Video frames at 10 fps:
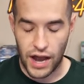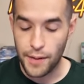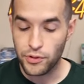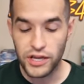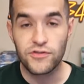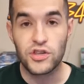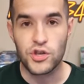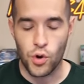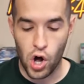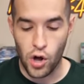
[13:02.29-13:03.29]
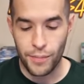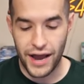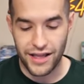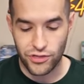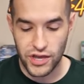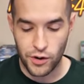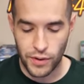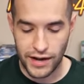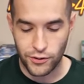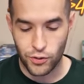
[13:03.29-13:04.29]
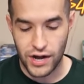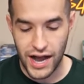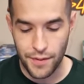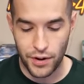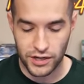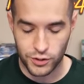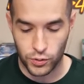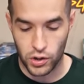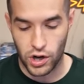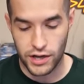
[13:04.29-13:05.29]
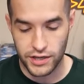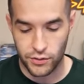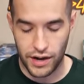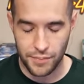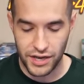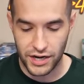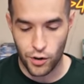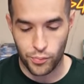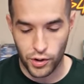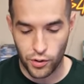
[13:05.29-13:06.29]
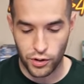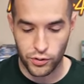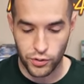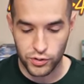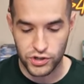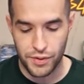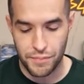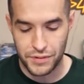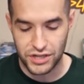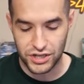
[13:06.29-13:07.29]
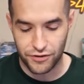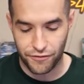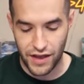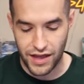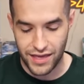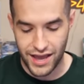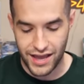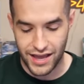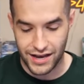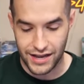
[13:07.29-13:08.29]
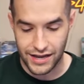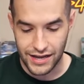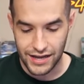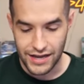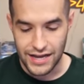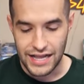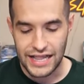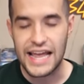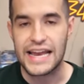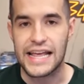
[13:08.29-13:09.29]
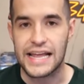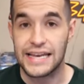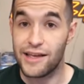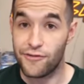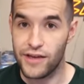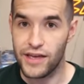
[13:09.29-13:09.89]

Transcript: I believed in you. All my theoretical Kai bucks were on you. I'm going to go broke. Oguchi, we have a Magician of Faith and Lady de